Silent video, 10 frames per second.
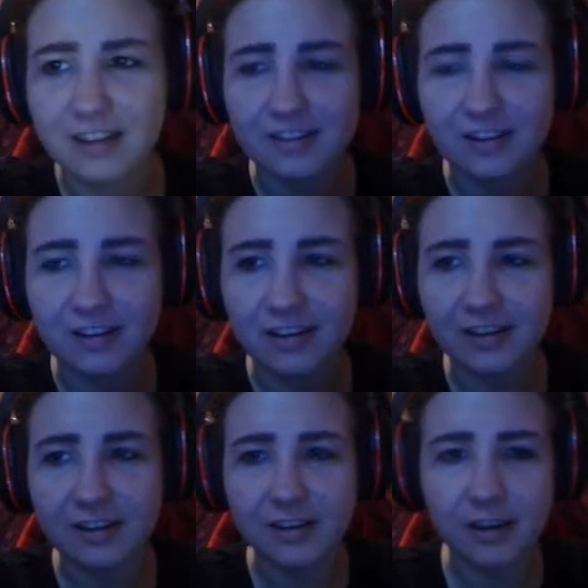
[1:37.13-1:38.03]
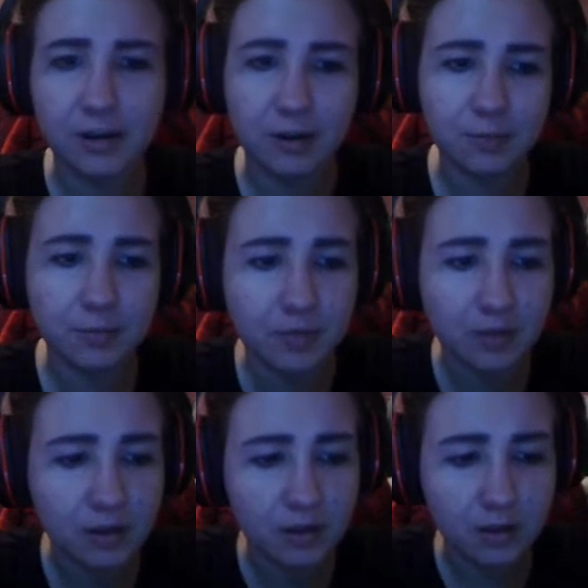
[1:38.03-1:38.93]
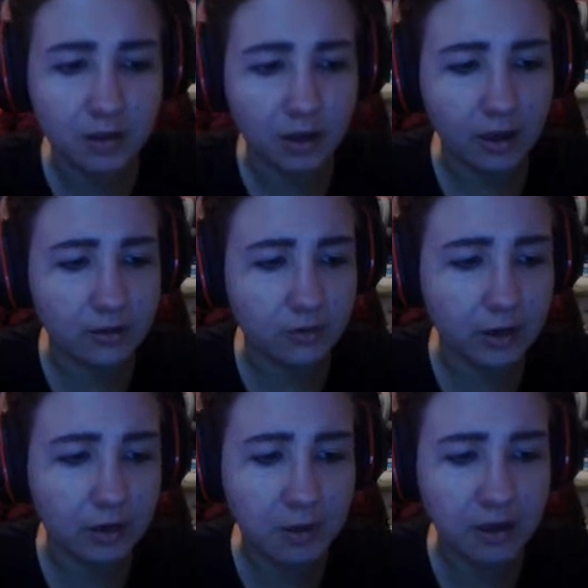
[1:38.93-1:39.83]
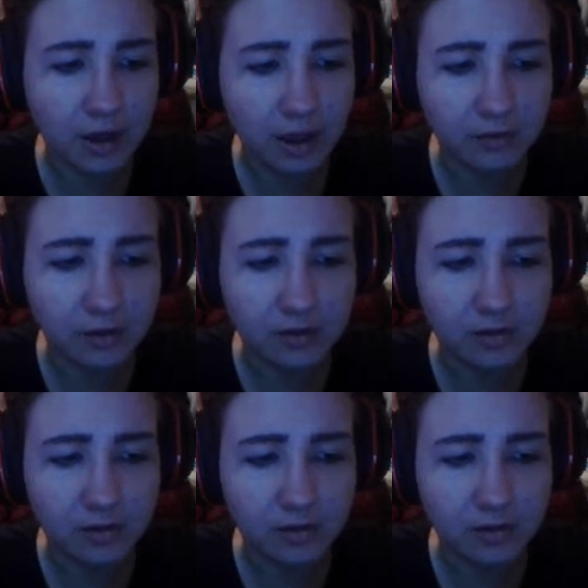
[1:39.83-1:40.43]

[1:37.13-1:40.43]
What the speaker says: started. I do recommend having